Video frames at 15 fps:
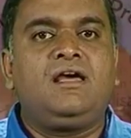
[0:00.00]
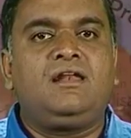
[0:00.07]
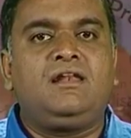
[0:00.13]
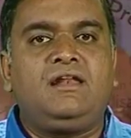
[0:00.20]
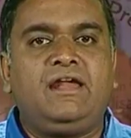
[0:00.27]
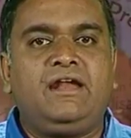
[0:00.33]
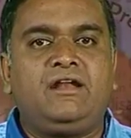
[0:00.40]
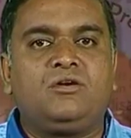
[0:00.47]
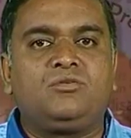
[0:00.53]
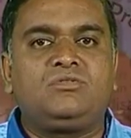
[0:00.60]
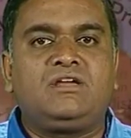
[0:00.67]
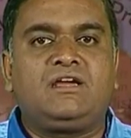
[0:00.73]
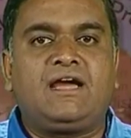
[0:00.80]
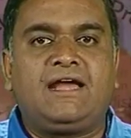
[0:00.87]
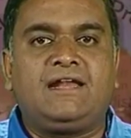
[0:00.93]
lay down
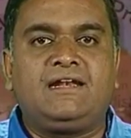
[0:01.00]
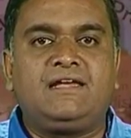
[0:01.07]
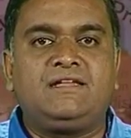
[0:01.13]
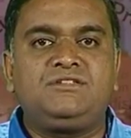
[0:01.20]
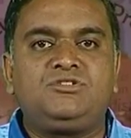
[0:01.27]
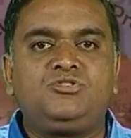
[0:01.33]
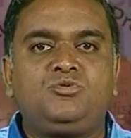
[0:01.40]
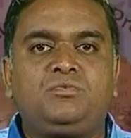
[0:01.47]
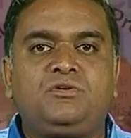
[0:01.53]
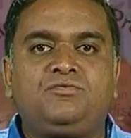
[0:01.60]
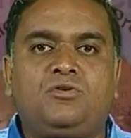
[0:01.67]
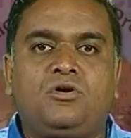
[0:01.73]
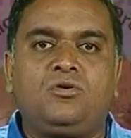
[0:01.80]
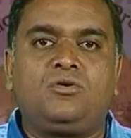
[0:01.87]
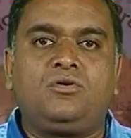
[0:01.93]
the guidelines to be
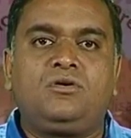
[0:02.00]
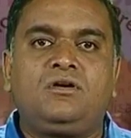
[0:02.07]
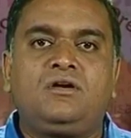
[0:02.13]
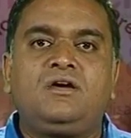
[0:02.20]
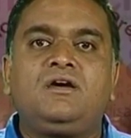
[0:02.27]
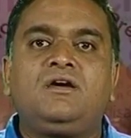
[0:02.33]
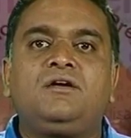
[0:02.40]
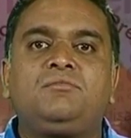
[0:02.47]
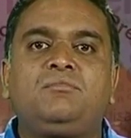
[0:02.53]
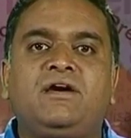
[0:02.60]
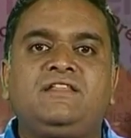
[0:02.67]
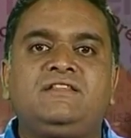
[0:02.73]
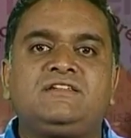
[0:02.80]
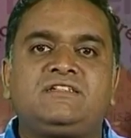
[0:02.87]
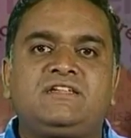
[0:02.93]
followed by
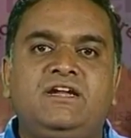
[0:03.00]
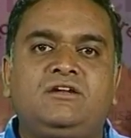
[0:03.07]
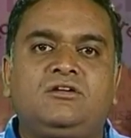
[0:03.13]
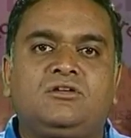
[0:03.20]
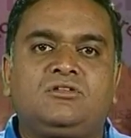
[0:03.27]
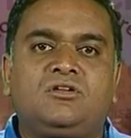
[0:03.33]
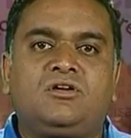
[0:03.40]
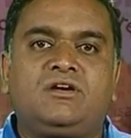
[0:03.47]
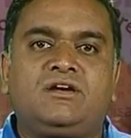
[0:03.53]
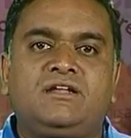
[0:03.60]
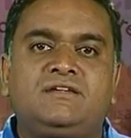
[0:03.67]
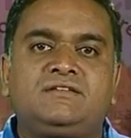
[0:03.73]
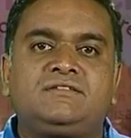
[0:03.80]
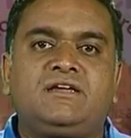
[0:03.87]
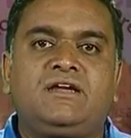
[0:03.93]
the state
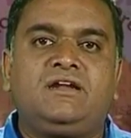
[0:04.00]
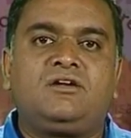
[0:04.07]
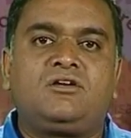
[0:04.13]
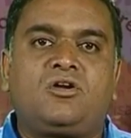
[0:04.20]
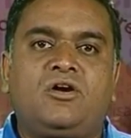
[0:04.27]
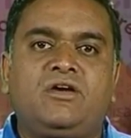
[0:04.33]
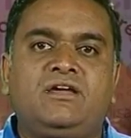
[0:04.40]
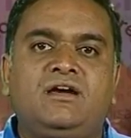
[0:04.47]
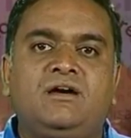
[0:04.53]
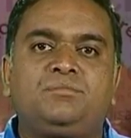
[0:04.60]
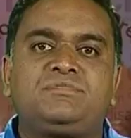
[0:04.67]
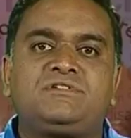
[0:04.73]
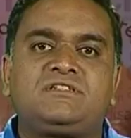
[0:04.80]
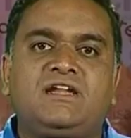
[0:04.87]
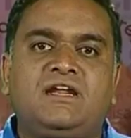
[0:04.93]
authorities in drawing
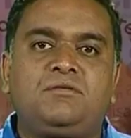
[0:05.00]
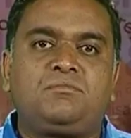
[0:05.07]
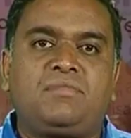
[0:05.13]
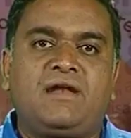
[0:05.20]
up state